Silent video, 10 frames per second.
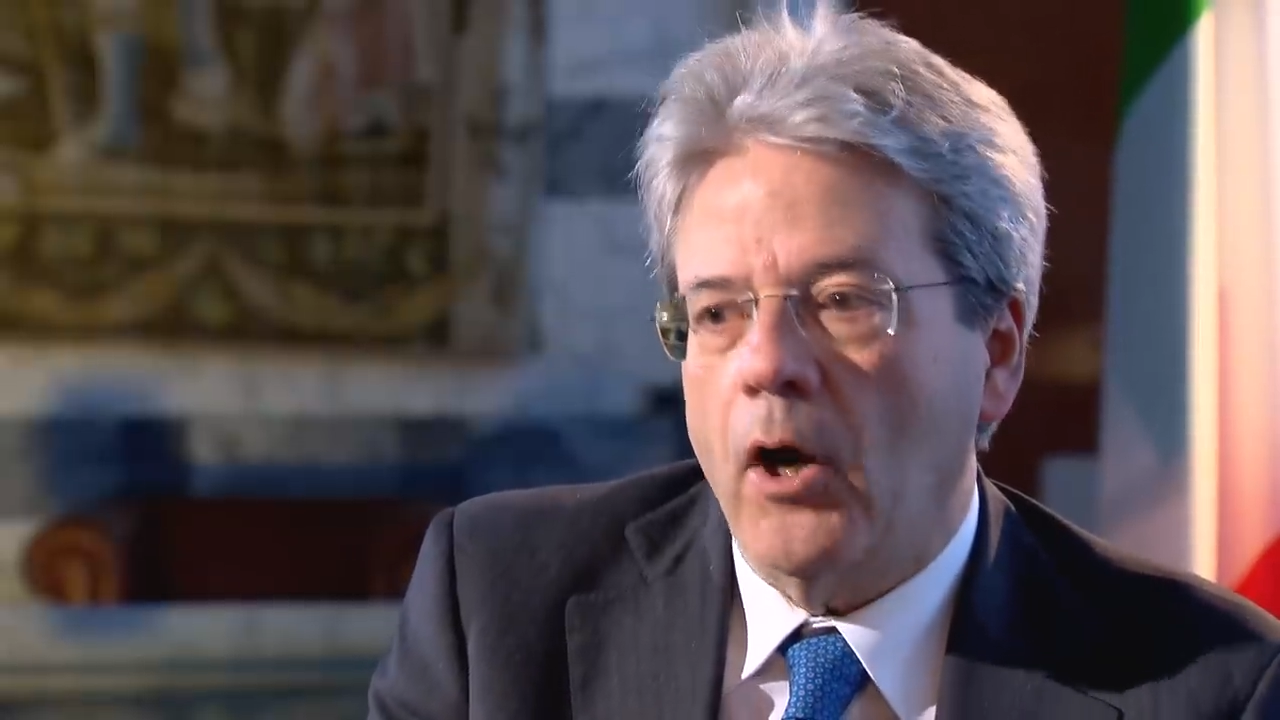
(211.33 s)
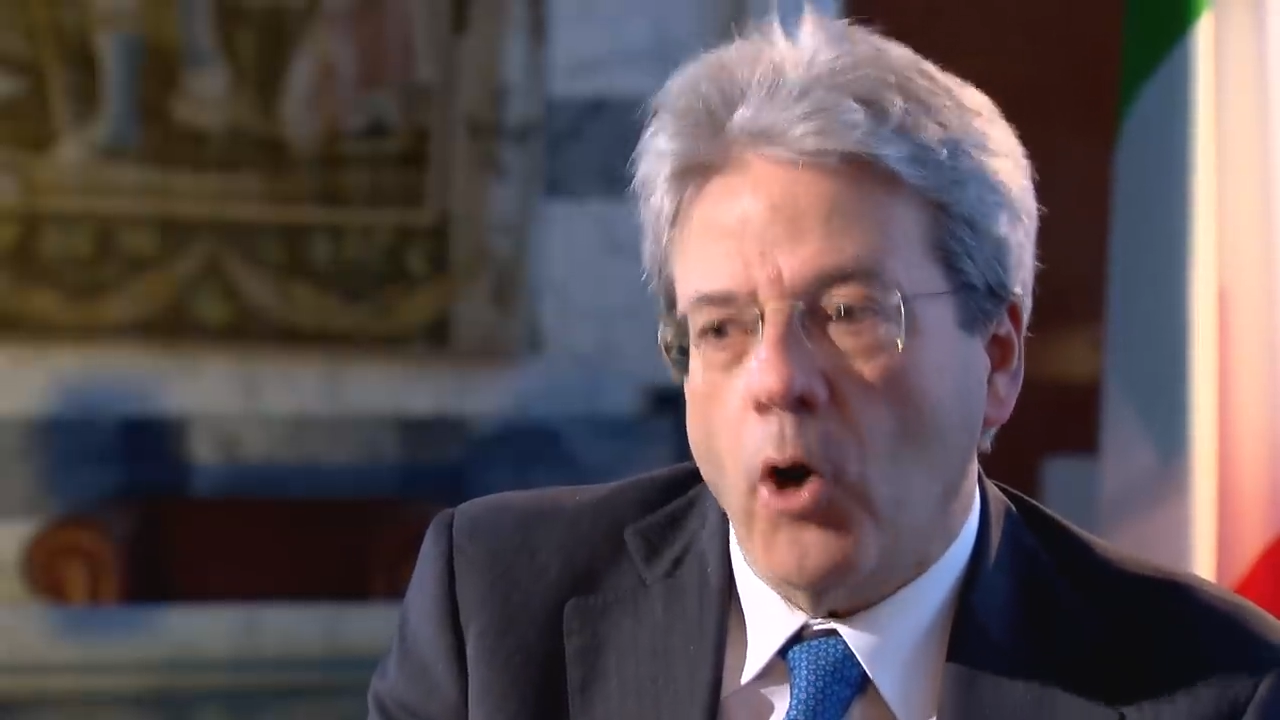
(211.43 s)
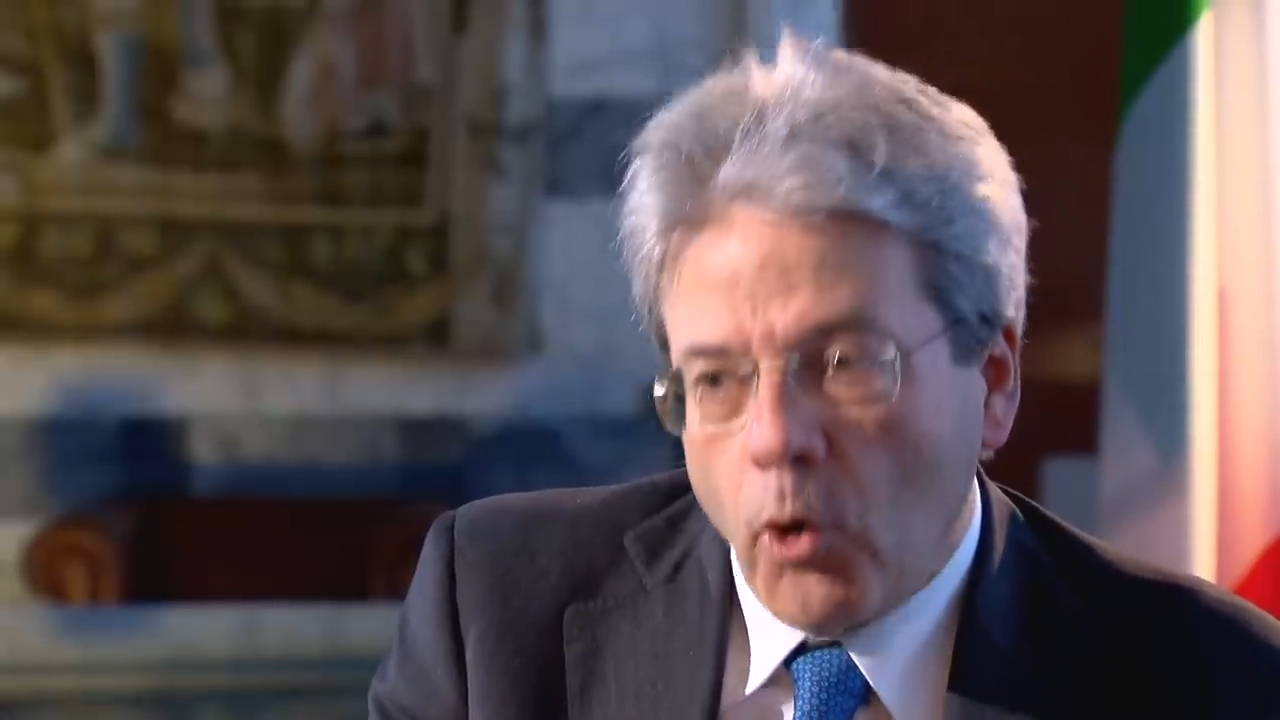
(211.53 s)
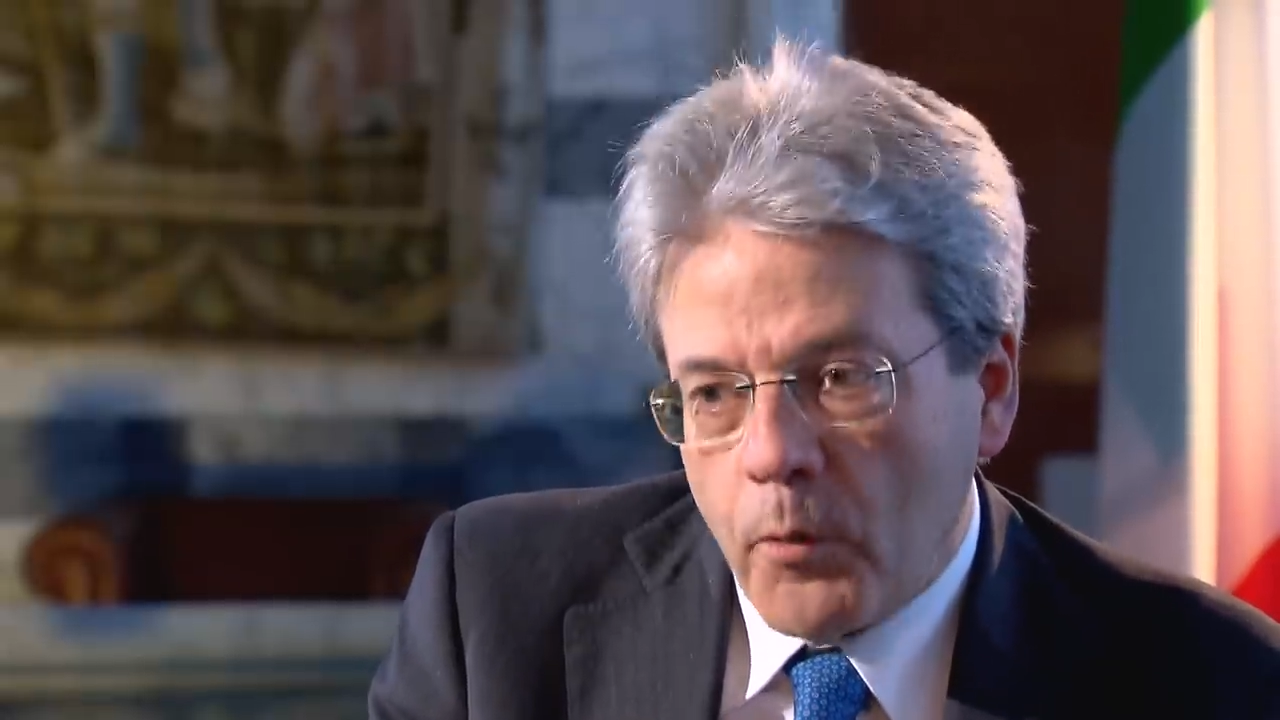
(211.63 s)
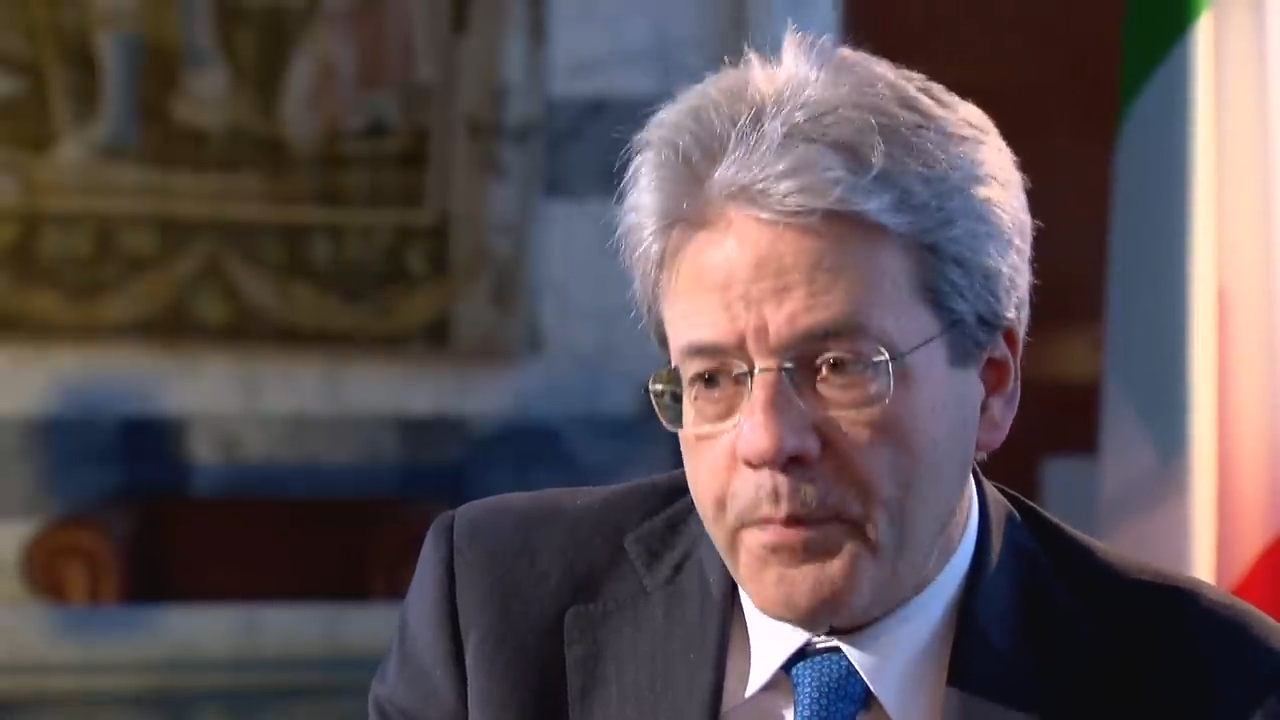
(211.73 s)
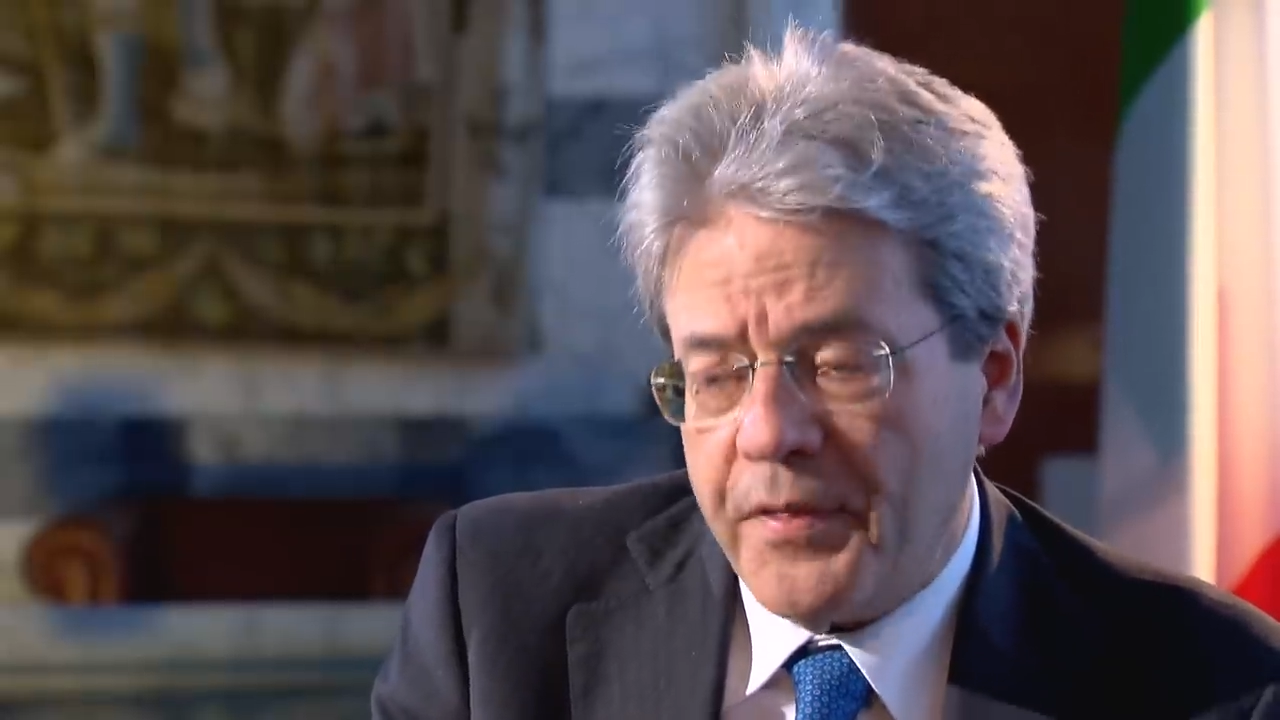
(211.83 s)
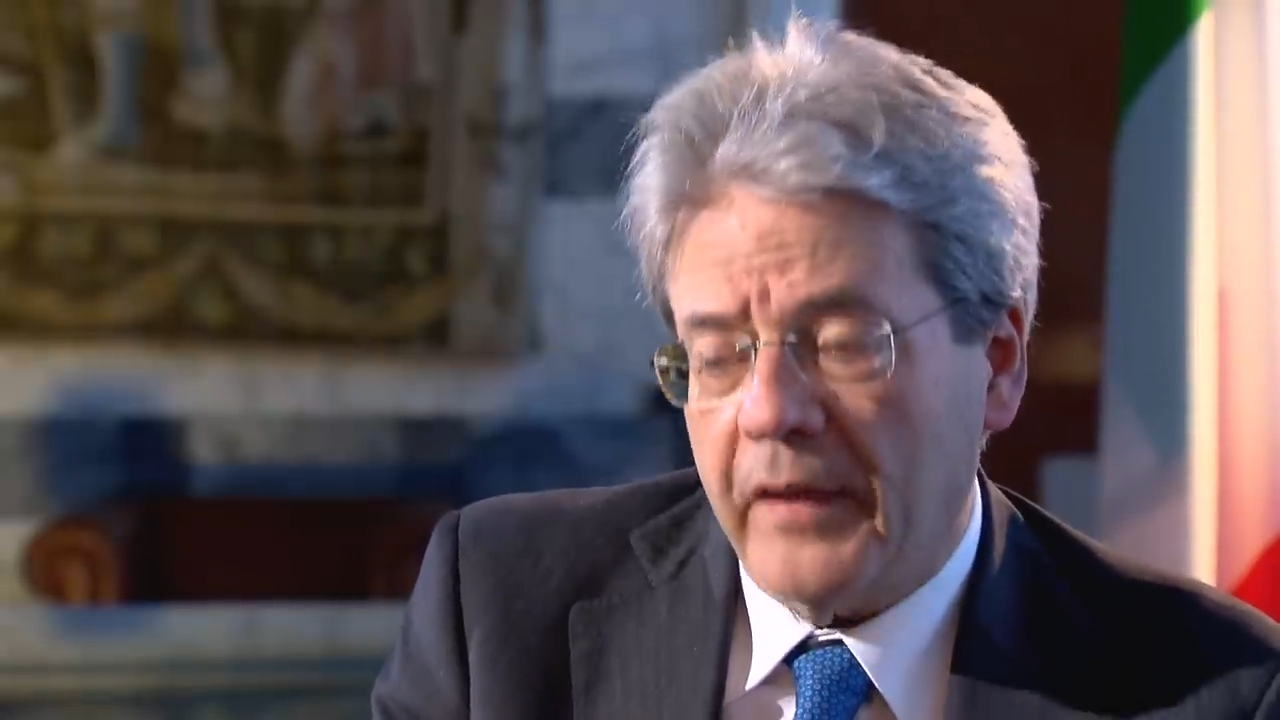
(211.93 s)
hope